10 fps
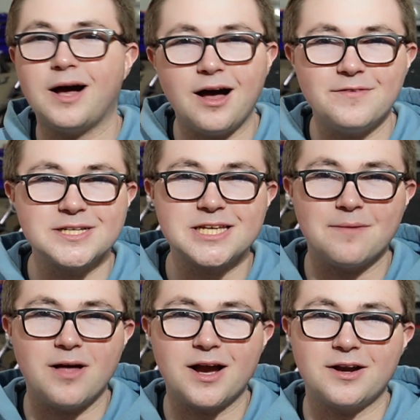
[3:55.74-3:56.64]
obviously
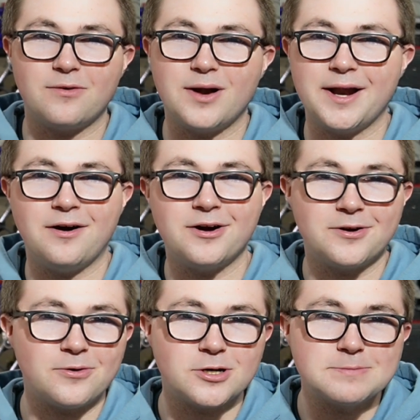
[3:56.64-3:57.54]
I'm not gonna ride a
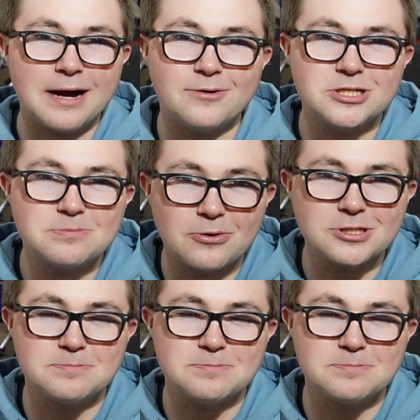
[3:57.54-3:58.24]
100 horsepower sport